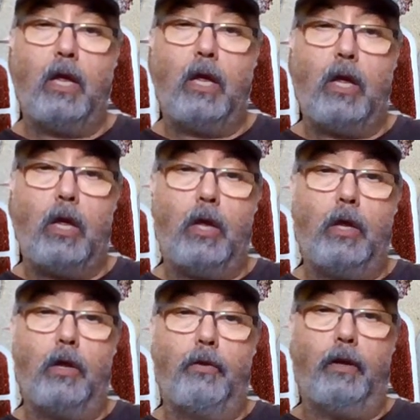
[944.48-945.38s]

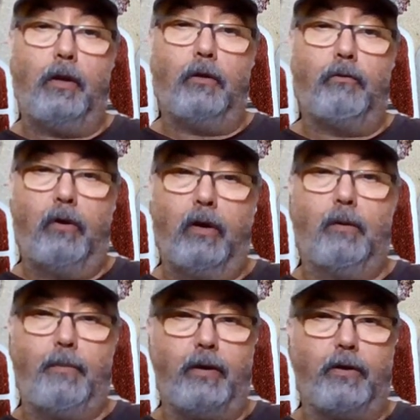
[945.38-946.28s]
the trigger
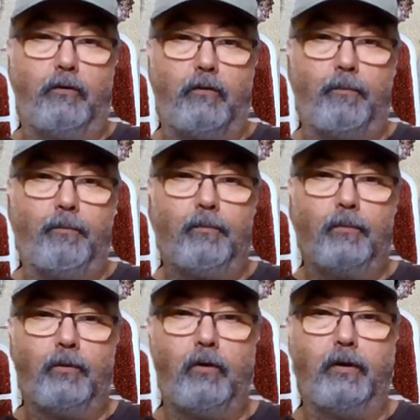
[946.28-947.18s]
mechanism,
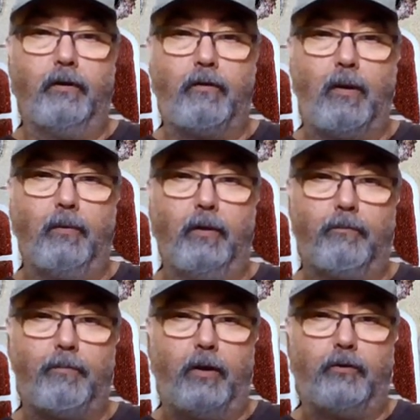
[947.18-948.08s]
trigger assembly,
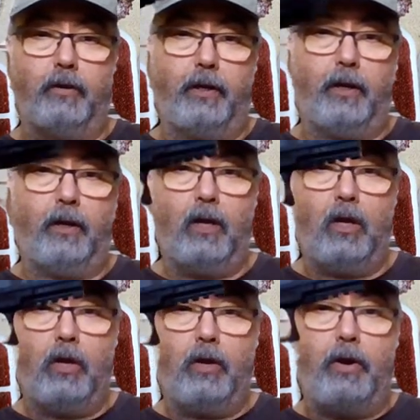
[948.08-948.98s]
especially
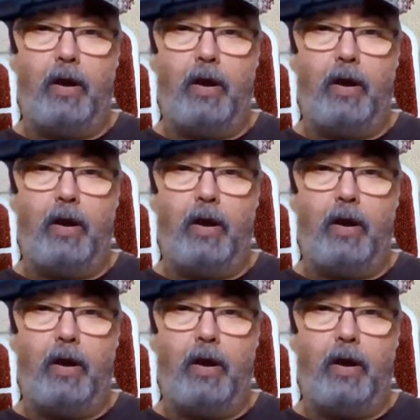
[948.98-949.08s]
now.